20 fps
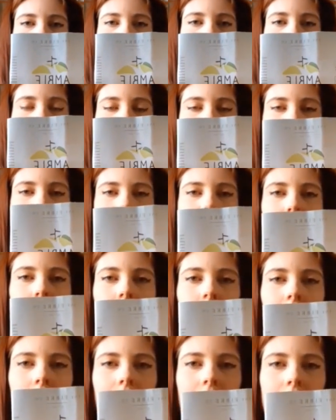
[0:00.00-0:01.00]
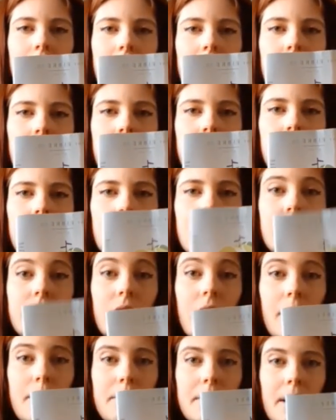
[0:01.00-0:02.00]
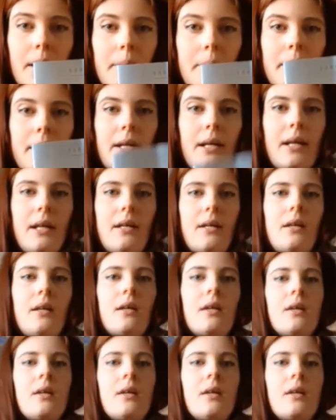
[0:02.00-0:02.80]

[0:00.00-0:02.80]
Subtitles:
and it's by the Fibre company.